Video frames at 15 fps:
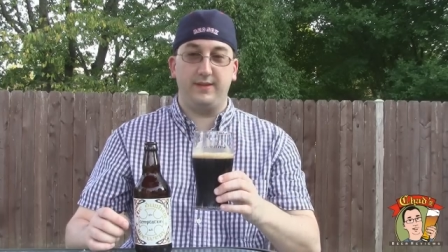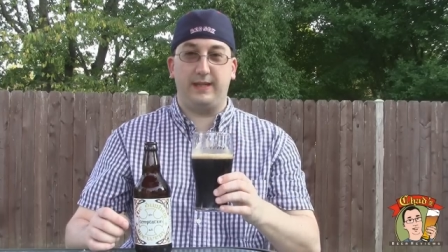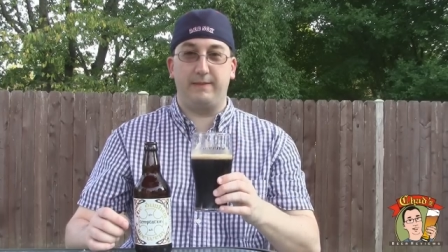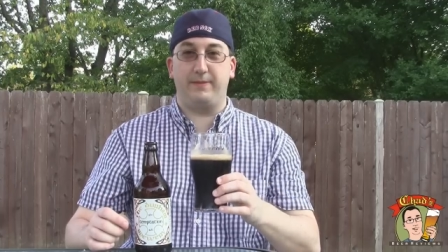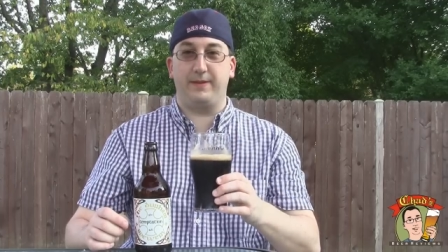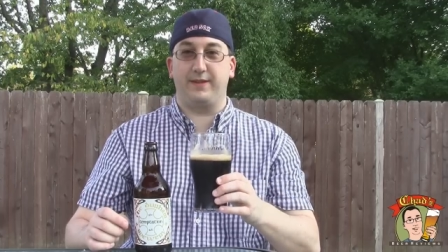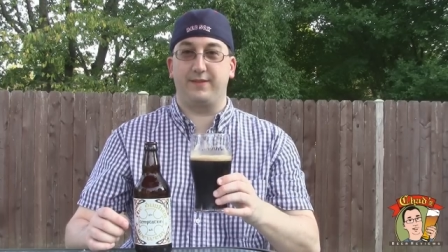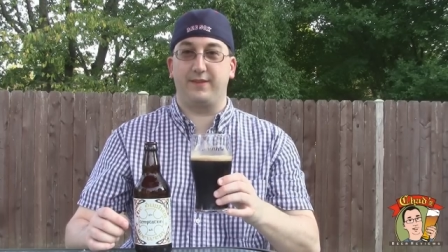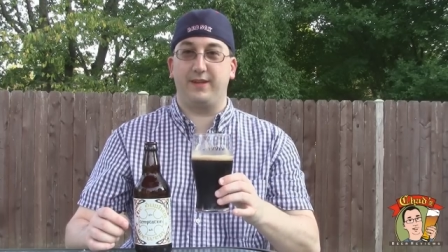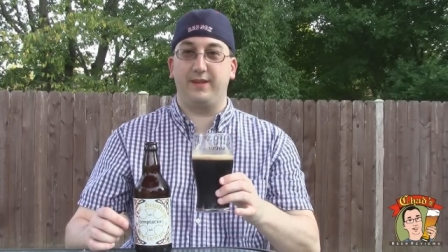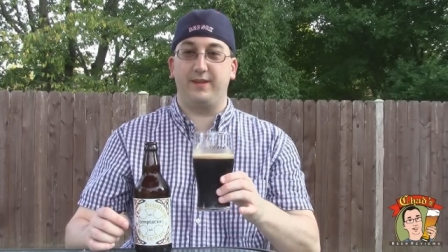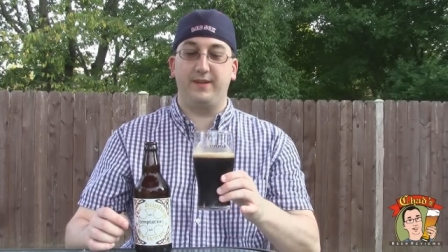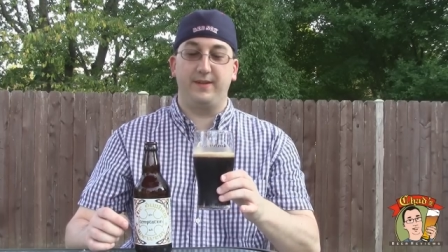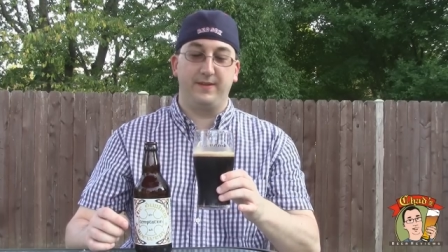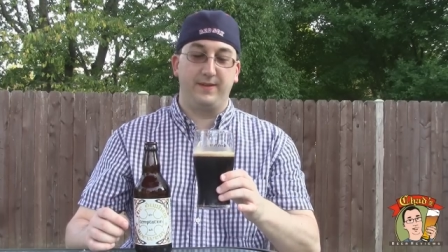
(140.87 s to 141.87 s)
That being
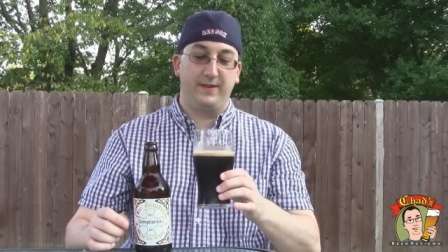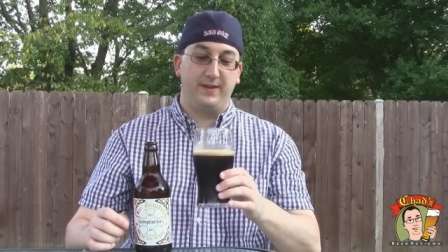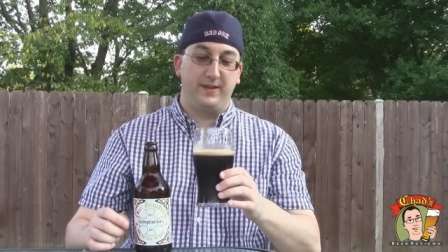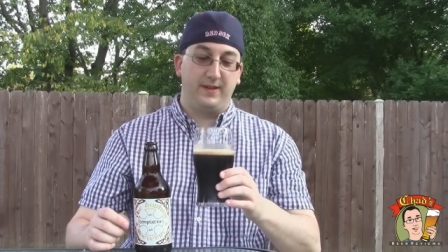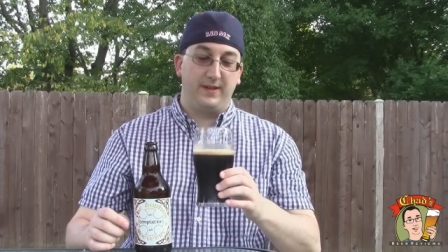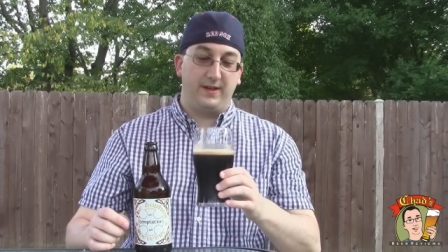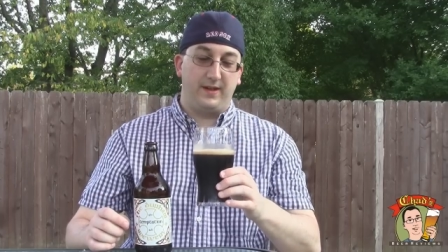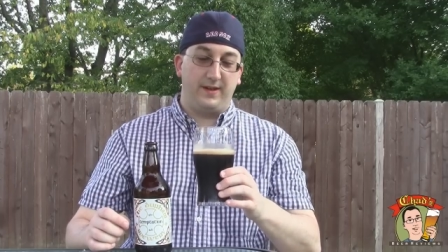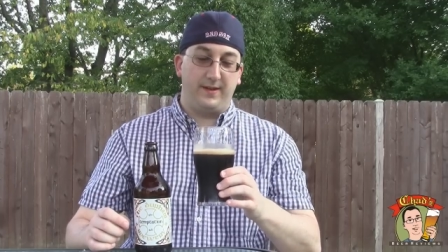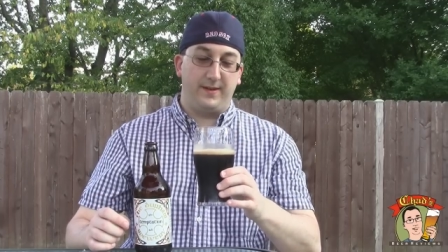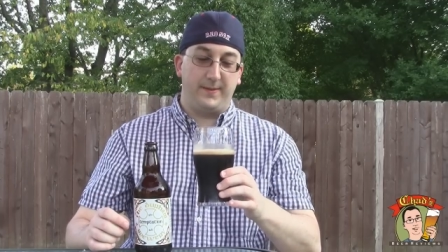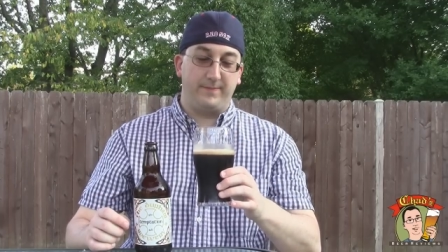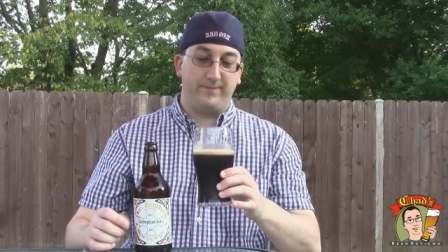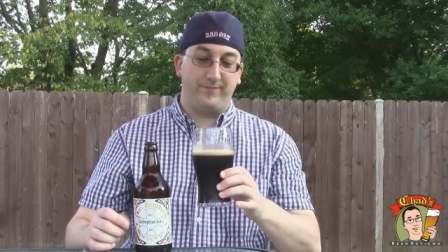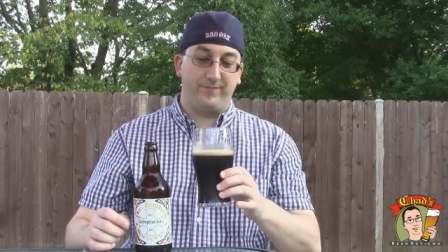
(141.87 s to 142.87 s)
said,
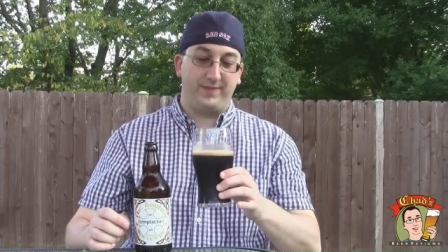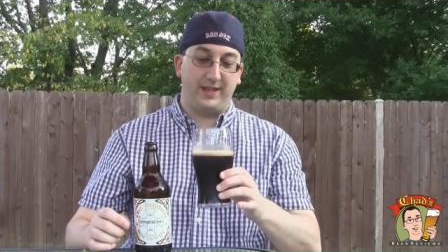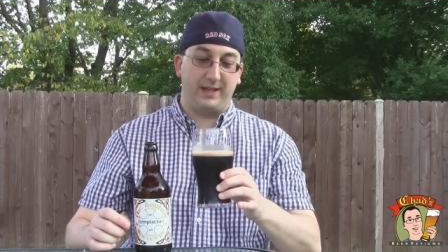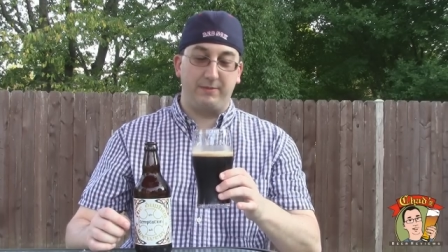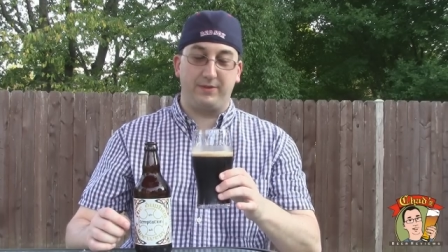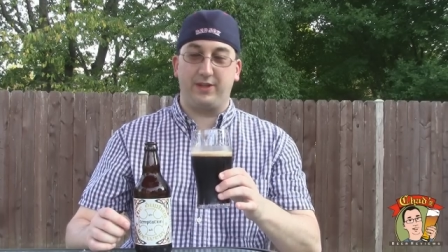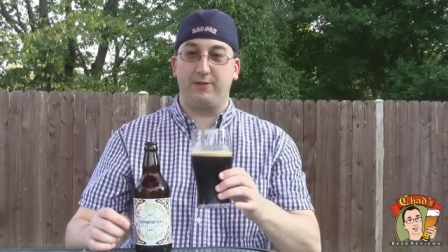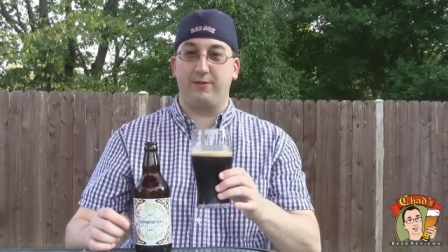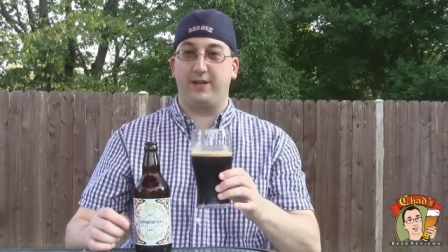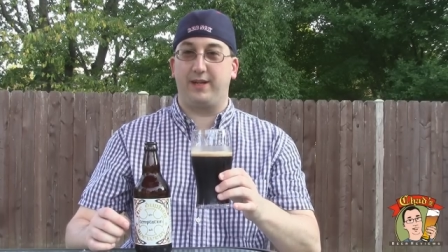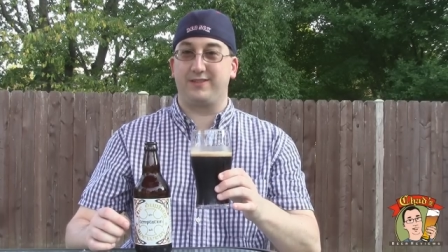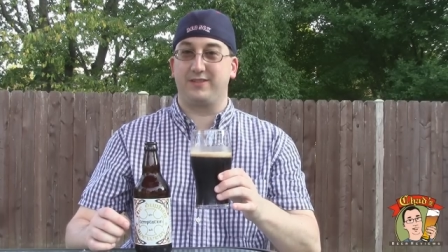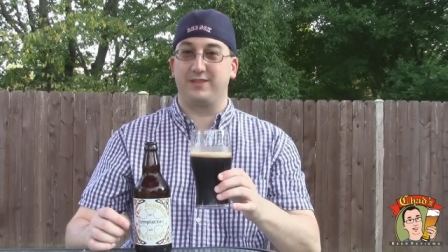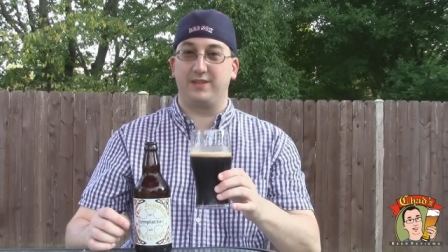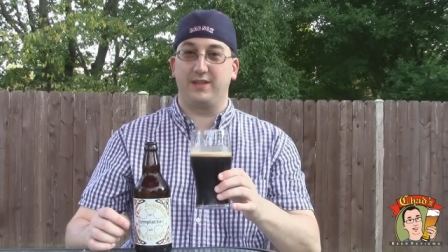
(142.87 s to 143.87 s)
let me tell you what it
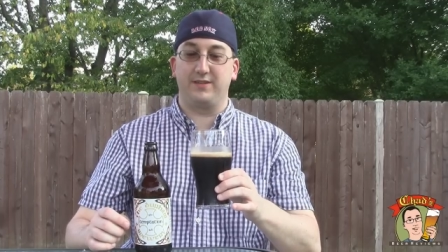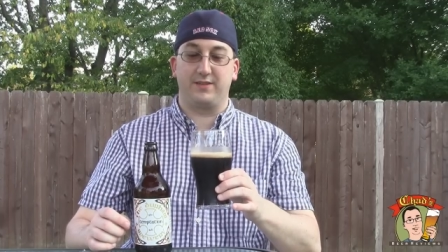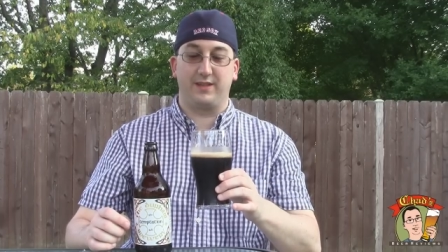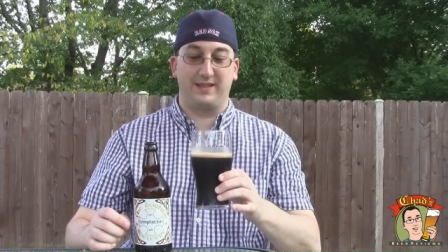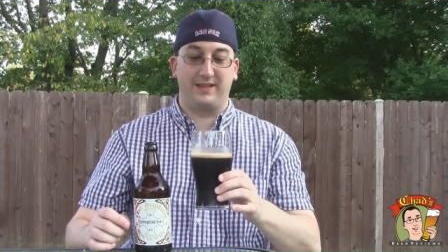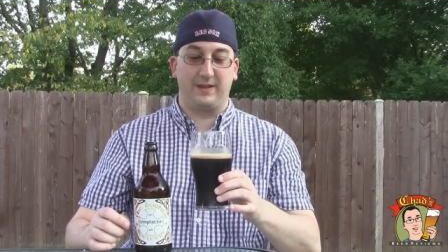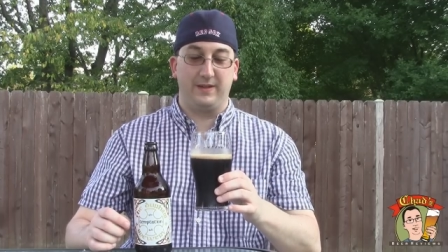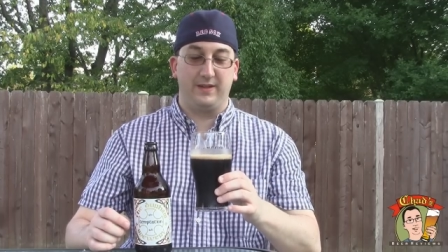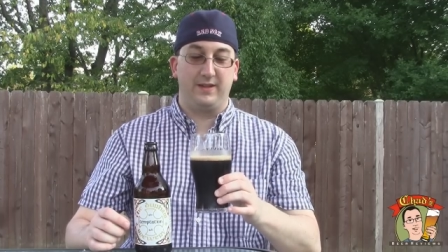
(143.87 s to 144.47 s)
actually tastes like.